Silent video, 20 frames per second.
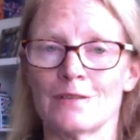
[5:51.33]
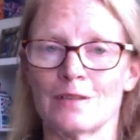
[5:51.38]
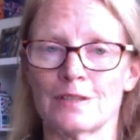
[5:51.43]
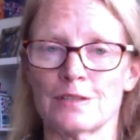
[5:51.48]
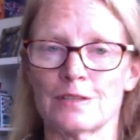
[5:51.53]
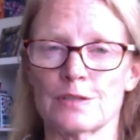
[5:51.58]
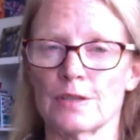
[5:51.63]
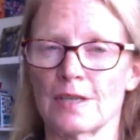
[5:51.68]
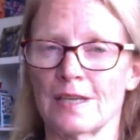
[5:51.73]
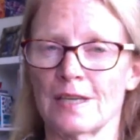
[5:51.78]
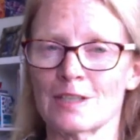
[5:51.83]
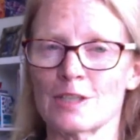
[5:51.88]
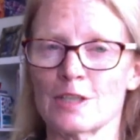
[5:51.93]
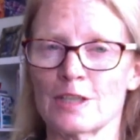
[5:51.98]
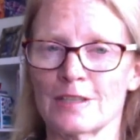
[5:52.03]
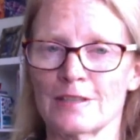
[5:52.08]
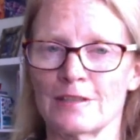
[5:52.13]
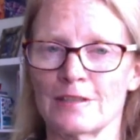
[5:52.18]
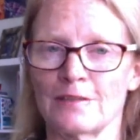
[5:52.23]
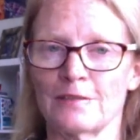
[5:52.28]
That's not
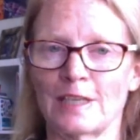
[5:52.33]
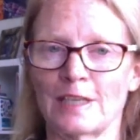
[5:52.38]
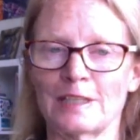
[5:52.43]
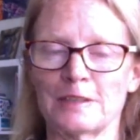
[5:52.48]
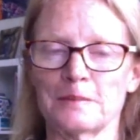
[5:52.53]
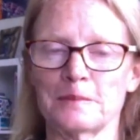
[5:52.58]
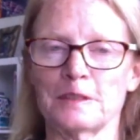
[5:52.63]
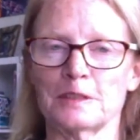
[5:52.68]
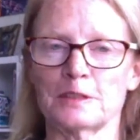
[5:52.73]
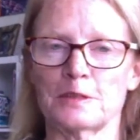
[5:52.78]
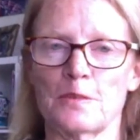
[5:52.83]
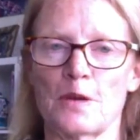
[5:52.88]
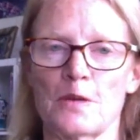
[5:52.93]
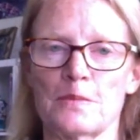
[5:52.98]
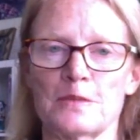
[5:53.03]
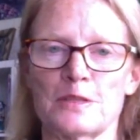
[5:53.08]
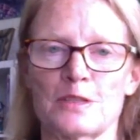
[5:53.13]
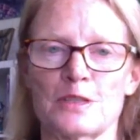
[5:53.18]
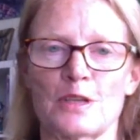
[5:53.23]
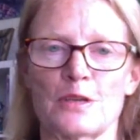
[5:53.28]
actually available at the
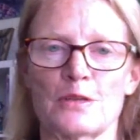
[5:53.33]
moment.